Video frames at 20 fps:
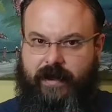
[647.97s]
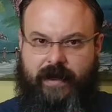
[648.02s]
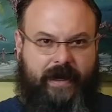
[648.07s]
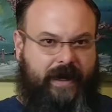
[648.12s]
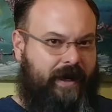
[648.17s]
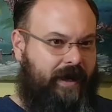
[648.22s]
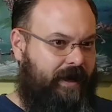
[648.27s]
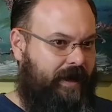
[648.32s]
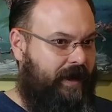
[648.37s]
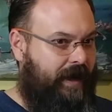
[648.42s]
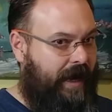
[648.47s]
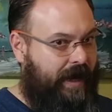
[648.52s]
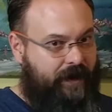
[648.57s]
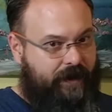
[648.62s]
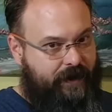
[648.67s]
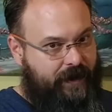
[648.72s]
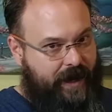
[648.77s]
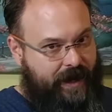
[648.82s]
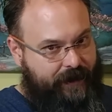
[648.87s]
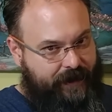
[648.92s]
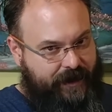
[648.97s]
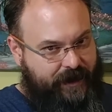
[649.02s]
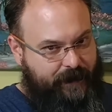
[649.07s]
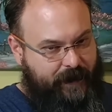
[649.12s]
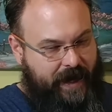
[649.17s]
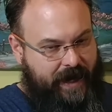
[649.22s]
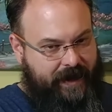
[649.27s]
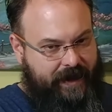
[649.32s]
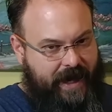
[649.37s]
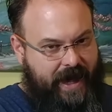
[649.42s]
I don't know how to
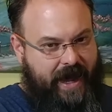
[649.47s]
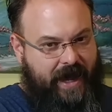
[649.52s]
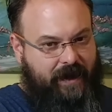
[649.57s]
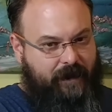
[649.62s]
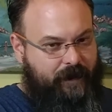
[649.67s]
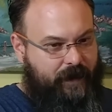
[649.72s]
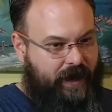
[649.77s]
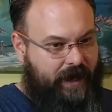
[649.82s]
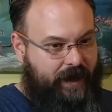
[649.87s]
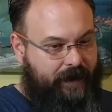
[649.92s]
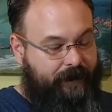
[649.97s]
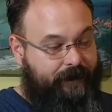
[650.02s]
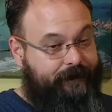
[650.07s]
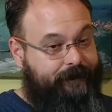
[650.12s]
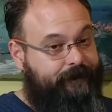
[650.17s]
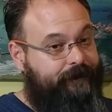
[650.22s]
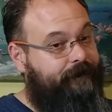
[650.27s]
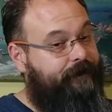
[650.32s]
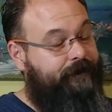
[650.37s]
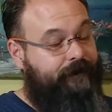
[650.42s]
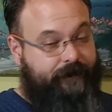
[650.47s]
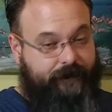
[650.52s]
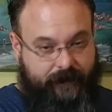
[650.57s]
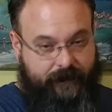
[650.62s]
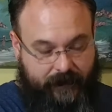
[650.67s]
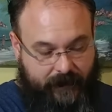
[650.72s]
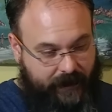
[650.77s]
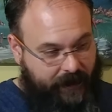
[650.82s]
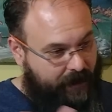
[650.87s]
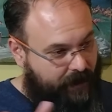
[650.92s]
explain that, but
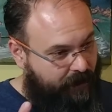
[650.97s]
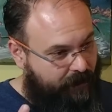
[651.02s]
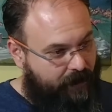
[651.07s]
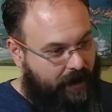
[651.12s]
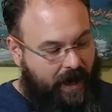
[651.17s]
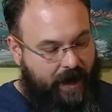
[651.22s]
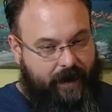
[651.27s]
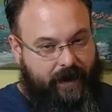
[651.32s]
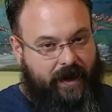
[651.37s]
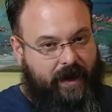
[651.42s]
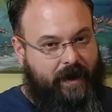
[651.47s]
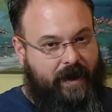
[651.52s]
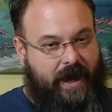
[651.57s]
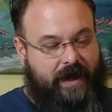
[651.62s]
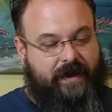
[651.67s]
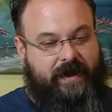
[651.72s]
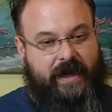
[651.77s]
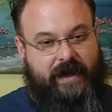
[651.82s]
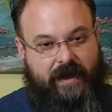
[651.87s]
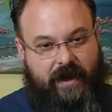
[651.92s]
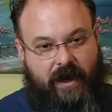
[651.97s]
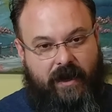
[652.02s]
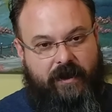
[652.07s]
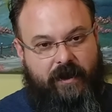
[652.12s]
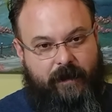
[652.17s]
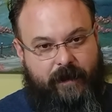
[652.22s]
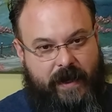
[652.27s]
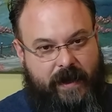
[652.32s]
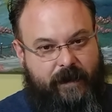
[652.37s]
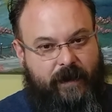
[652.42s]
you know, I think
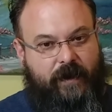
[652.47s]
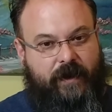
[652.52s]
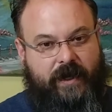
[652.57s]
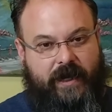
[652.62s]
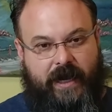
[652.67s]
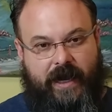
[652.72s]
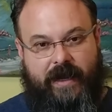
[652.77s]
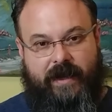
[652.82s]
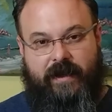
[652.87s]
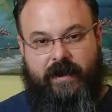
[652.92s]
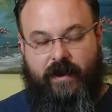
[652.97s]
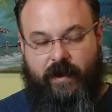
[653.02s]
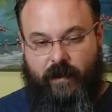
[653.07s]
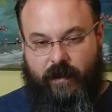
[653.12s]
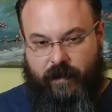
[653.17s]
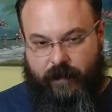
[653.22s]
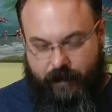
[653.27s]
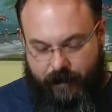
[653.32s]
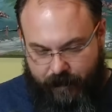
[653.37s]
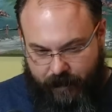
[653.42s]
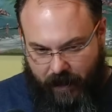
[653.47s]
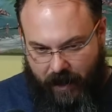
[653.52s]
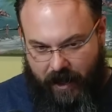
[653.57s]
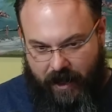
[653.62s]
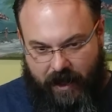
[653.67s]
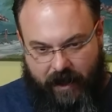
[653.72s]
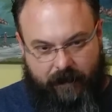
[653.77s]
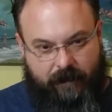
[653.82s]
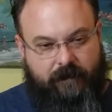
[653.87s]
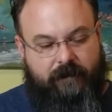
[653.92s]
other people can, you know,
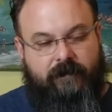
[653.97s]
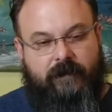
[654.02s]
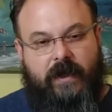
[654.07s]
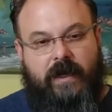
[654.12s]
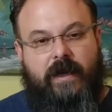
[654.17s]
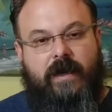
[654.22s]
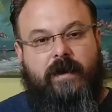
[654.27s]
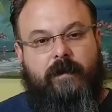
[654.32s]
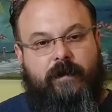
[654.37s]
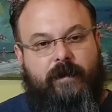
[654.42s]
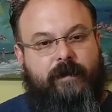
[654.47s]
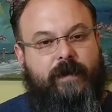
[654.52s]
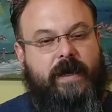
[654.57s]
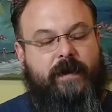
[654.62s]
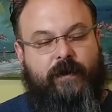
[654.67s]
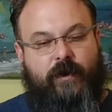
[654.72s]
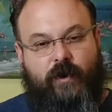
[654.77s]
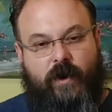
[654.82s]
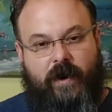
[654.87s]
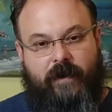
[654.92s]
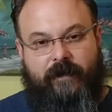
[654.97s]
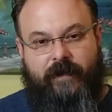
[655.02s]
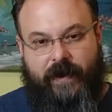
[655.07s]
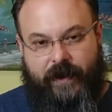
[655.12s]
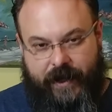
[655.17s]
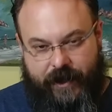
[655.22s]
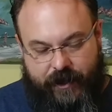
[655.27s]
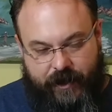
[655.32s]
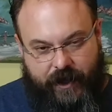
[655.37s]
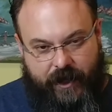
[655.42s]
people who are
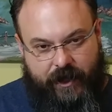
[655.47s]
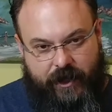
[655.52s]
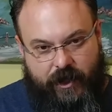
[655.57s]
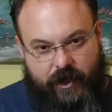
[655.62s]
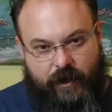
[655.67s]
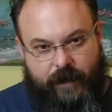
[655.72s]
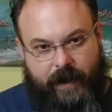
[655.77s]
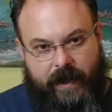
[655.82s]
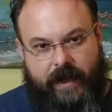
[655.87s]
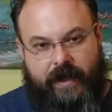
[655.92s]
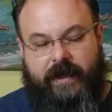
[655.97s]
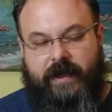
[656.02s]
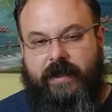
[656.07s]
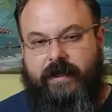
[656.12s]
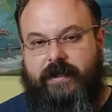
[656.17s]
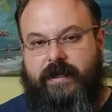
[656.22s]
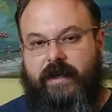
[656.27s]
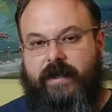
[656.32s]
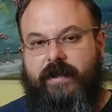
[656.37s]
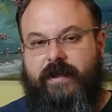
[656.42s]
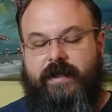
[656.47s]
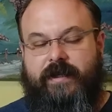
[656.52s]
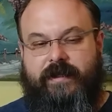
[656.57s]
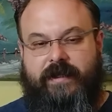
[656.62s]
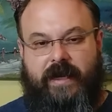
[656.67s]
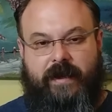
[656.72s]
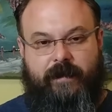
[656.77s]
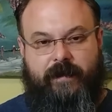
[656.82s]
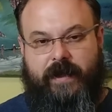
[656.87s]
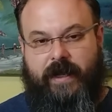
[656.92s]
very good at cubing can tell you the
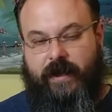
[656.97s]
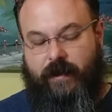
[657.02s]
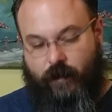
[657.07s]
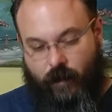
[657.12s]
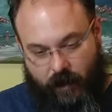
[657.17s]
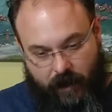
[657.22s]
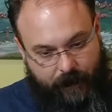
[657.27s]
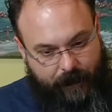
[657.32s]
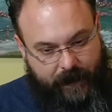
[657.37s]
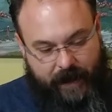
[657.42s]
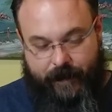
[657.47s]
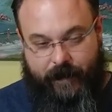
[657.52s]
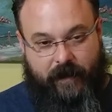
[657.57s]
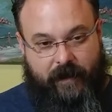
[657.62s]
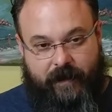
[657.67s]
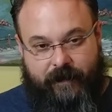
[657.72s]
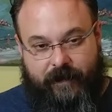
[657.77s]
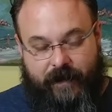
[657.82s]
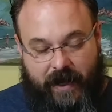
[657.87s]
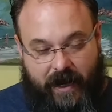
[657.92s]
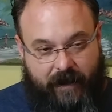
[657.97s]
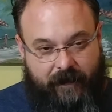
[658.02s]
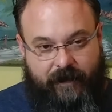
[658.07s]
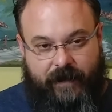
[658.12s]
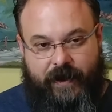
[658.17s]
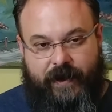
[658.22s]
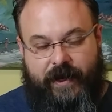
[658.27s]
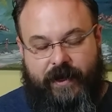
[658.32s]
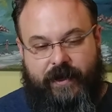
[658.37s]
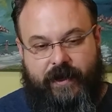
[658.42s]
same thing, or people that are
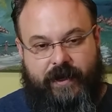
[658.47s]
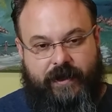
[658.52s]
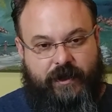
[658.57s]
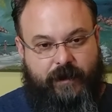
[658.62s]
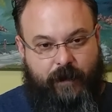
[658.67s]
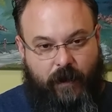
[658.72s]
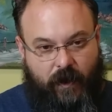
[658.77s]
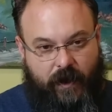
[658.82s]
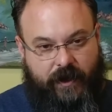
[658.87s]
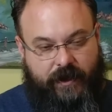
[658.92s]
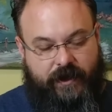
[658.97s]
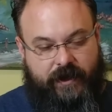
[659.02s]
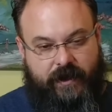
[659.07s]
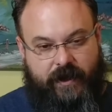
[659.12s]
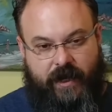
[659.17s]
very good at sports.